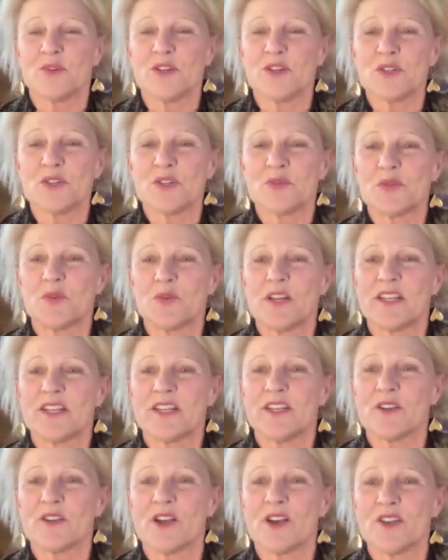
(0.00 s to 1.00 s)
which was what
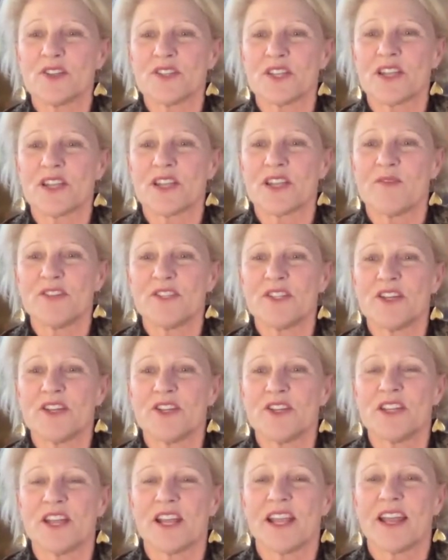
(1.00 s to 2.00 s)
Gil calls the
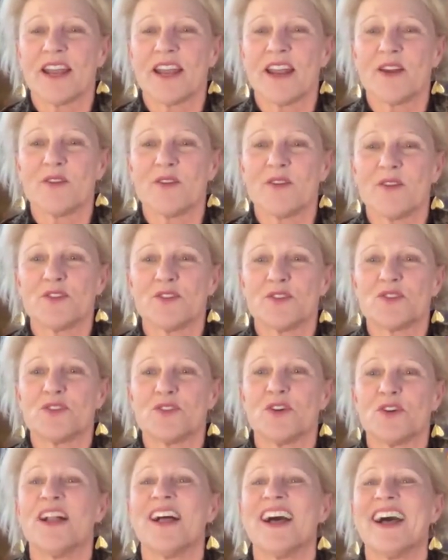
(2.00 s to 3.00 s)
conversation that got out of
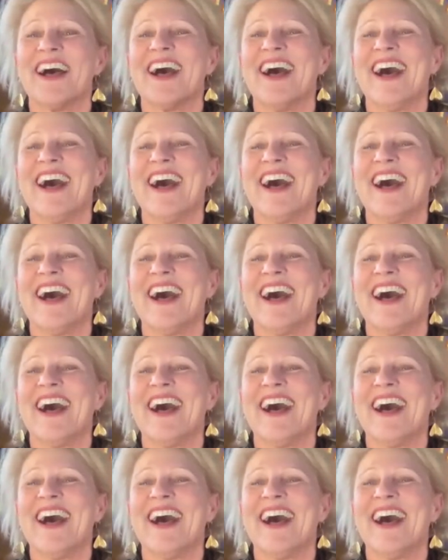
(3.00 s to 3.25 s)
control.